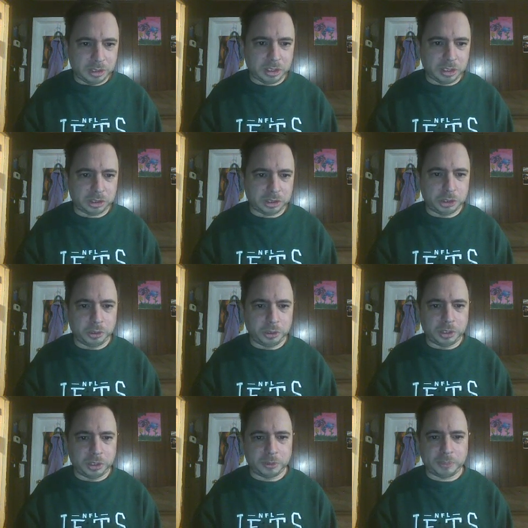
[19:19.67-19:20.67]
Uh,
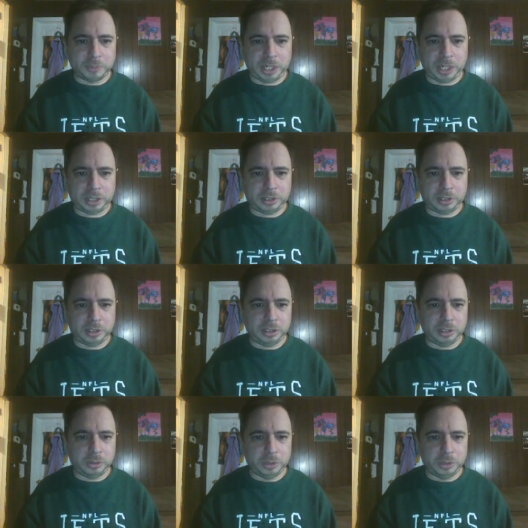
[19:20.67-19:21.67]
Jordynne comes back, and
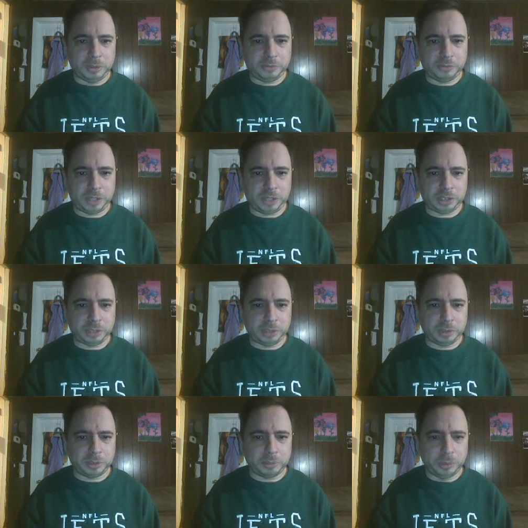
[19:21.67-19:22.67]
then ODB flies
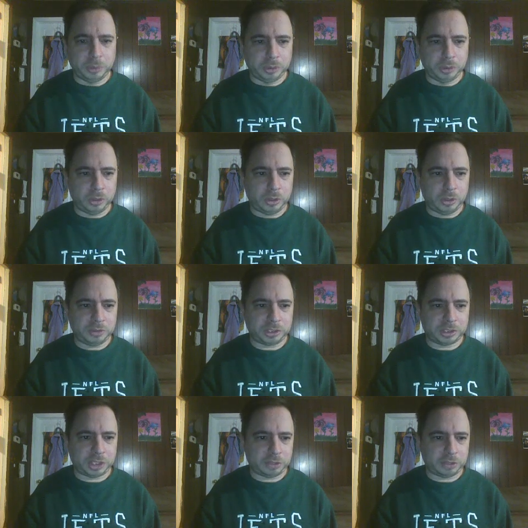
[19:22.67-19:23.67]
in with a bulldog off
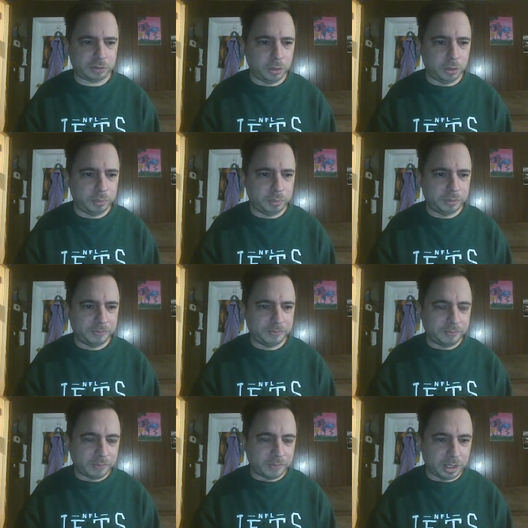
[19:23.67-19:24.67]
the second rope.
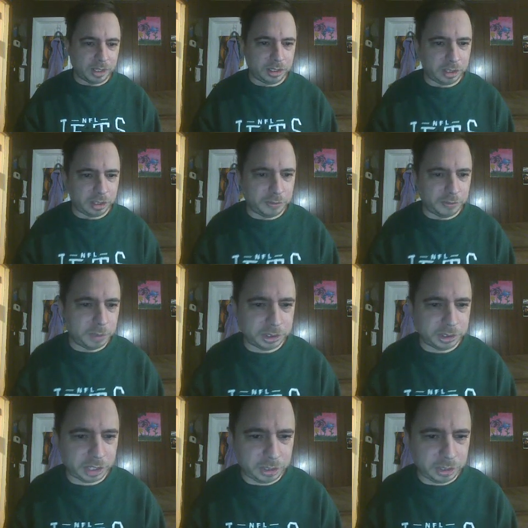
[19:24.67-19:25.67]
And then
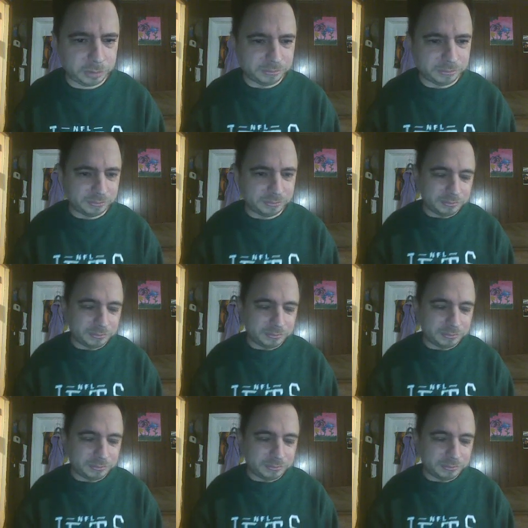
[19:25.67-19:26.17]
everybody's down.